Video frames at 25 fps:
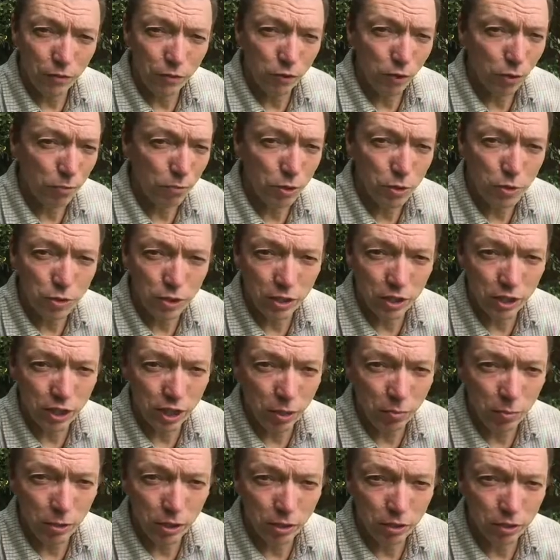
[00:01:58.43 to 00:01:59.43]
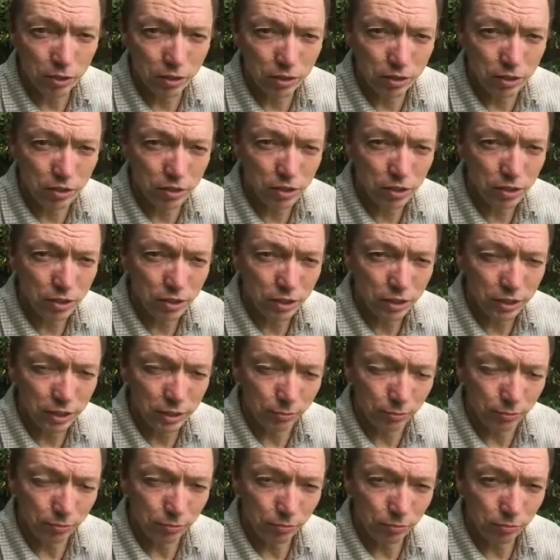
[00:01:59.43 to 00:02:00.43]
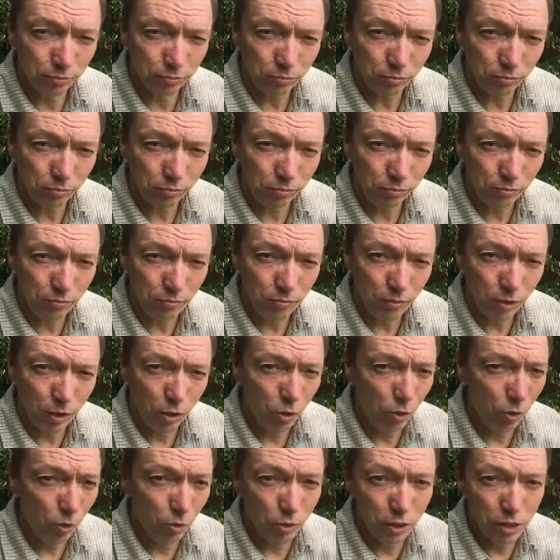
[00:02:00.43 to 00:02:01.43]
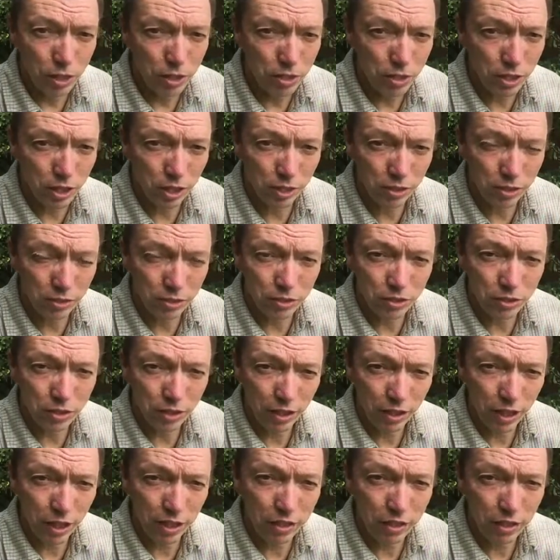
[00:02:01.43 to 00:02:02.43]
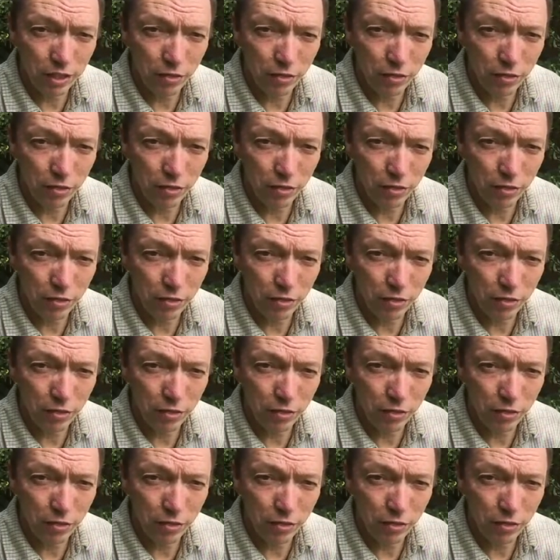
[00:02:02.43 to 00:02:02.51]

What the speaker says: from using chemicals. All these things, that